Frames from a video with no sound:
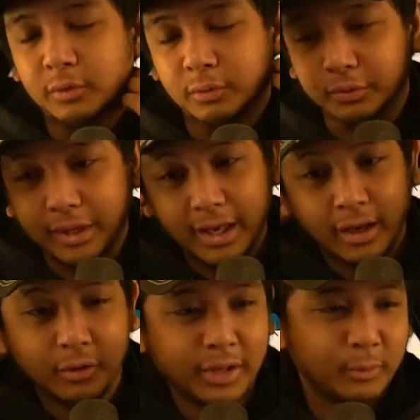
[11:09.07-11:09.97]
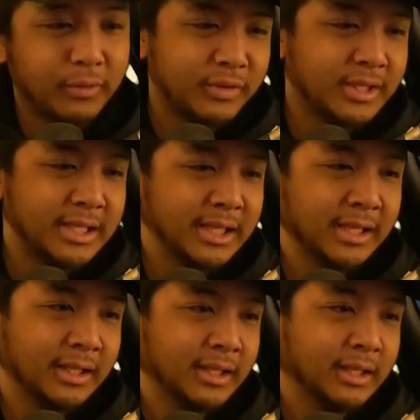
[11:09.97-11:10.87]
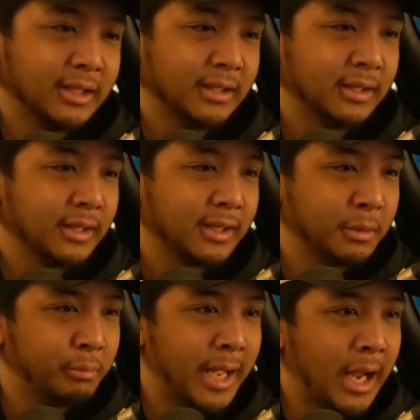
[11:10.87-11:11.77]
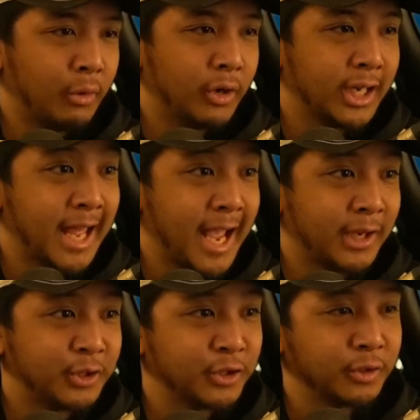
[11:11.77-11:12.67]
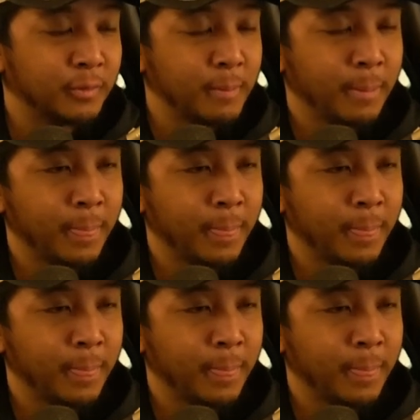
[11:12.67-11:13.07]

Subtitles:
Well, now that we've seen the power in action,